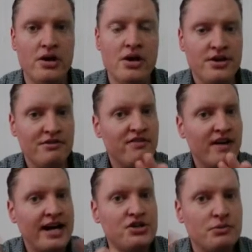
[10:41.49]
or
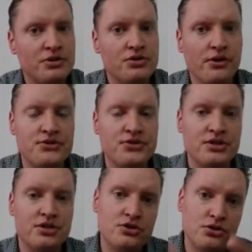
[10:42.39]
divide your results
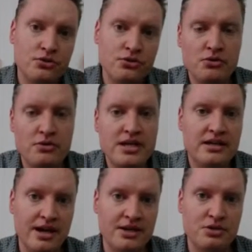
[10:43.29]
into 2
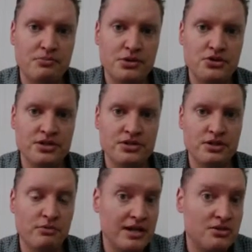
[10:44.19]
unique
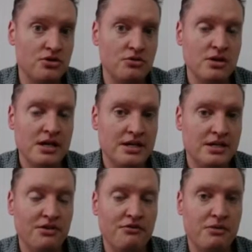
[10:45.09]
contributions and write 2
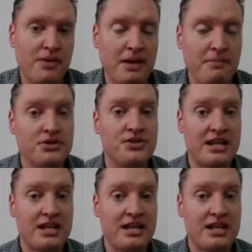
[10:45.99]
different papers.